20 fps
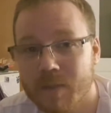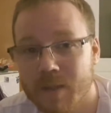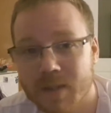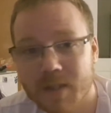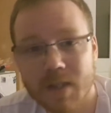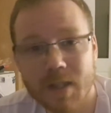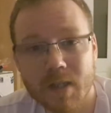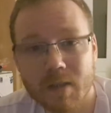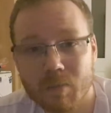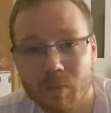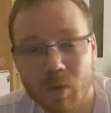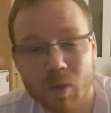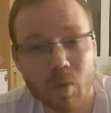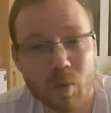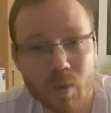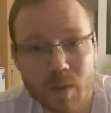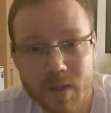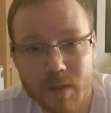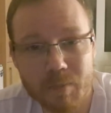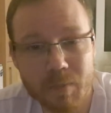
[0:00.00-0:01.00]
The team will
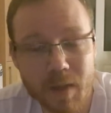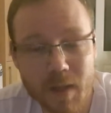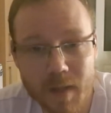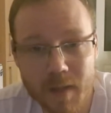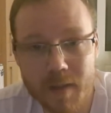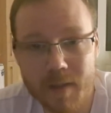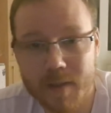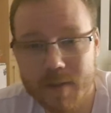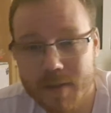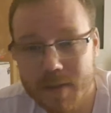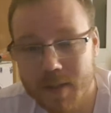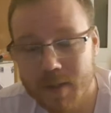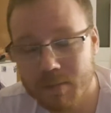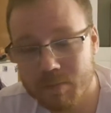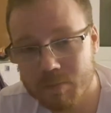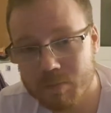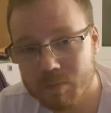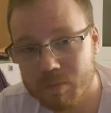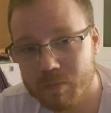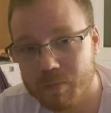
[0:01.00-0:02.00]
always be the
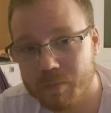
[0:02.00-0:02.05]
team.